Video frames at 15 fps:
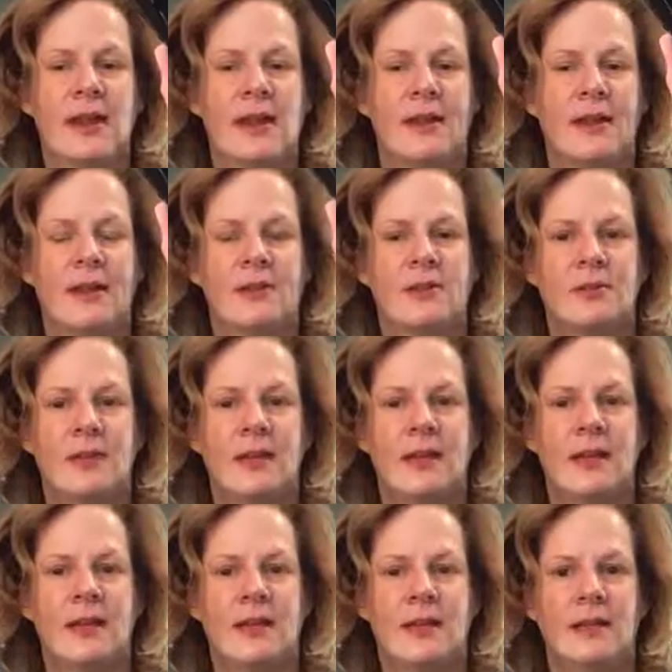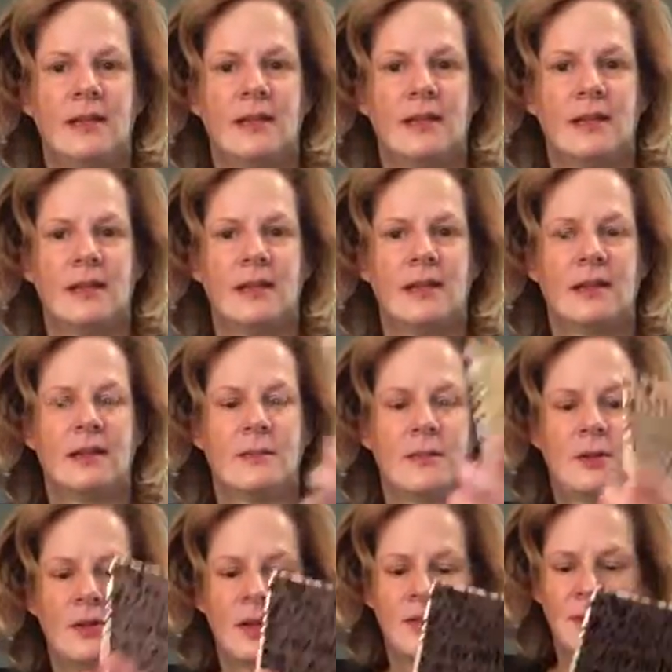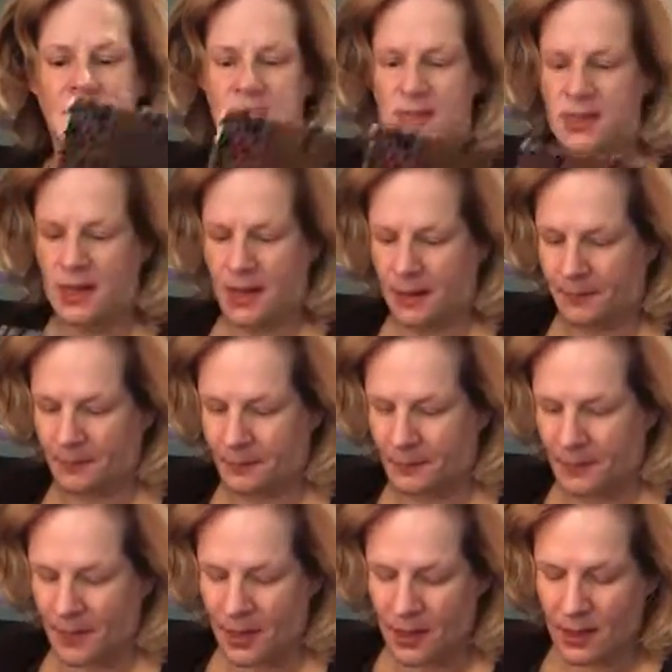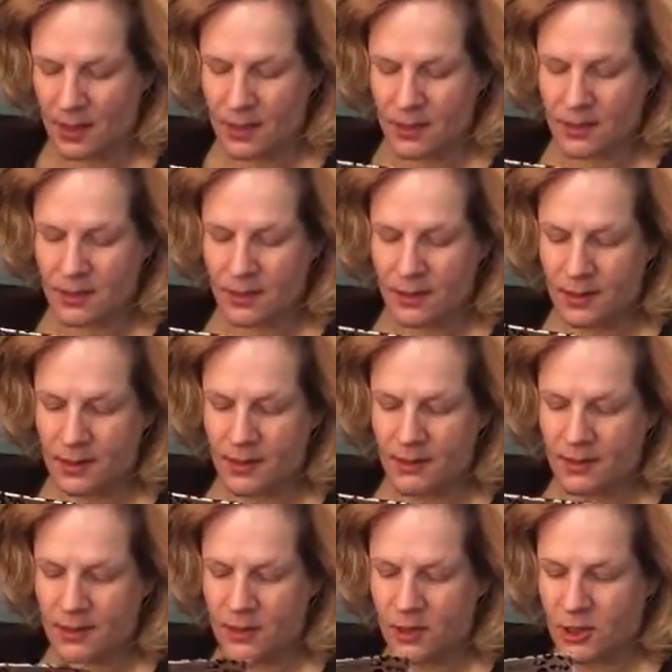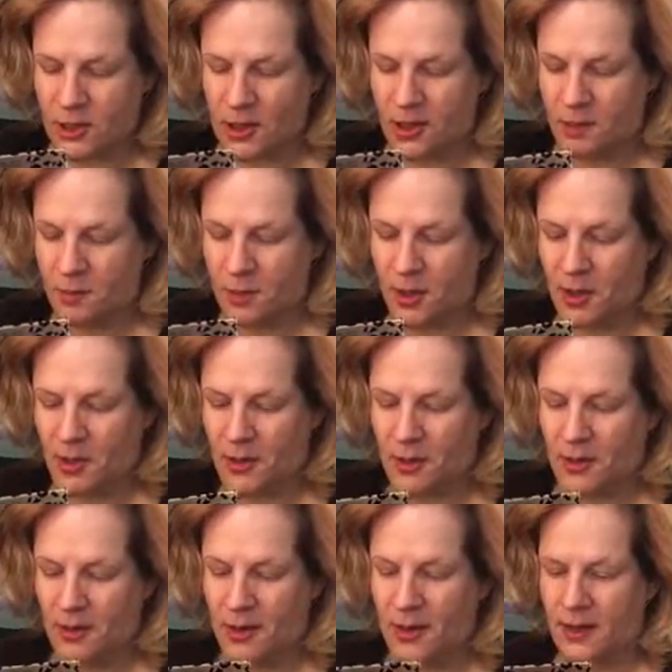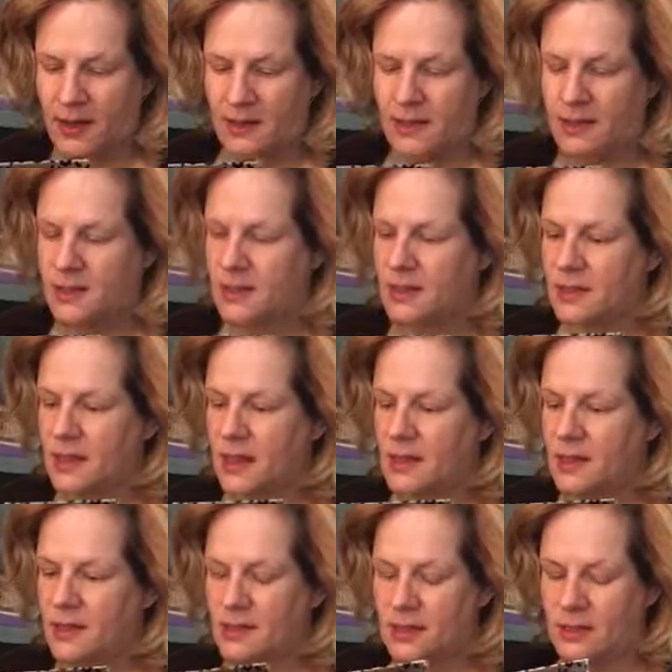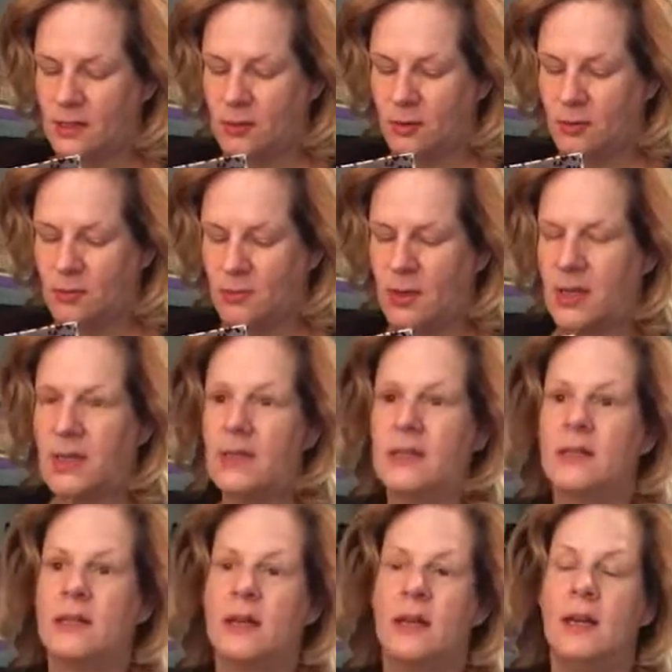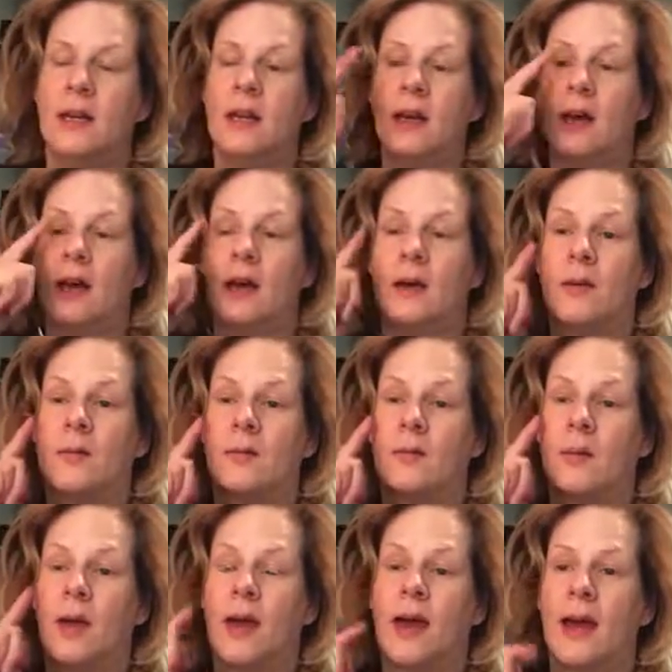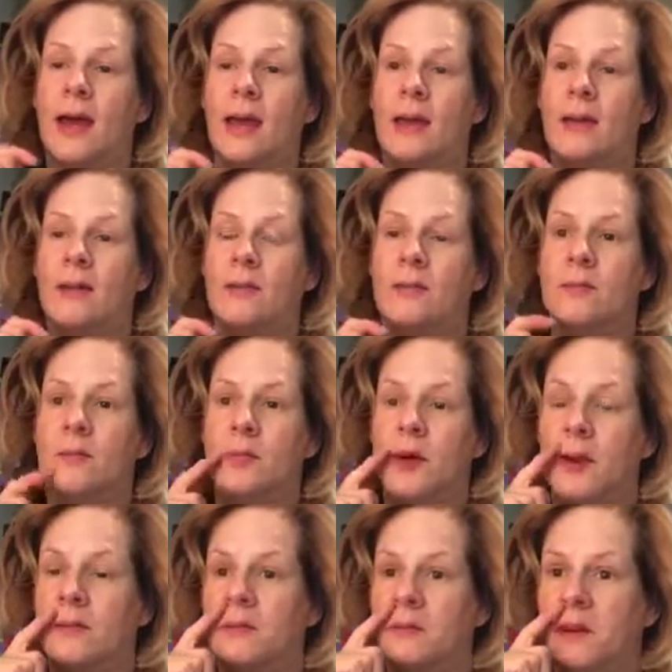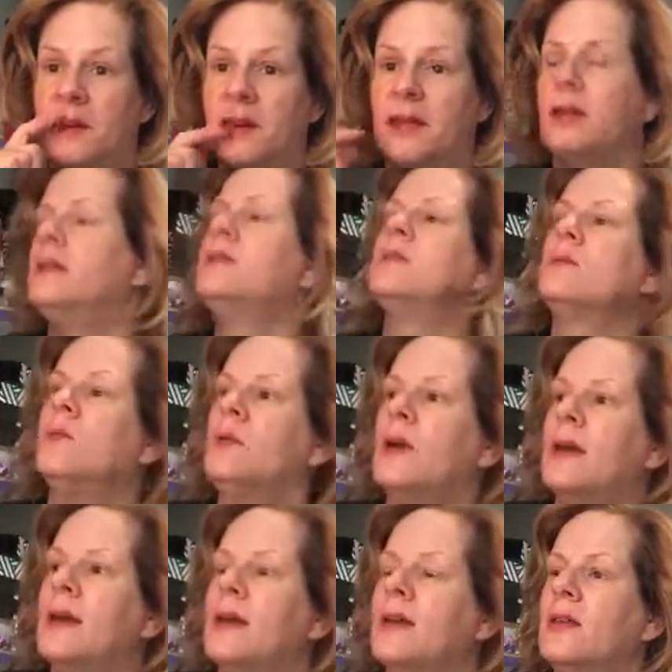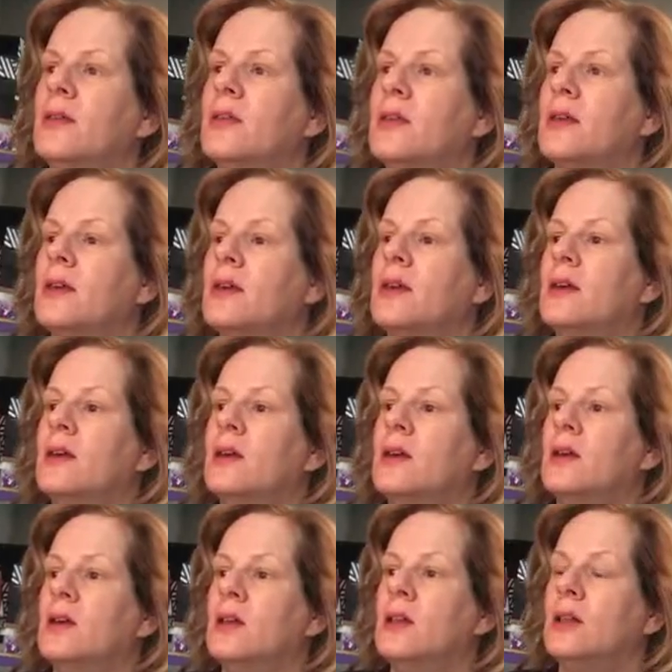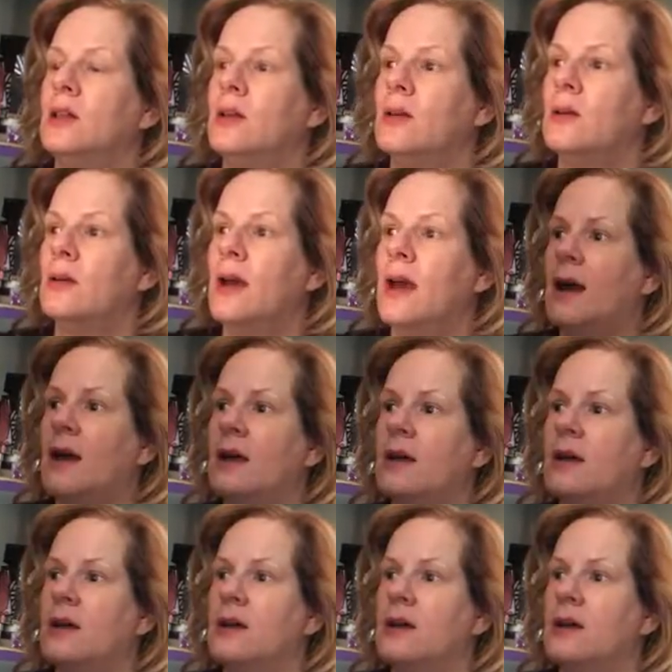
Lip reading: that last week, and I'm going to pull out this today. So I'm going to use the shade Purr, and I'm going to stick that in the crease. I primed my lids with Lorac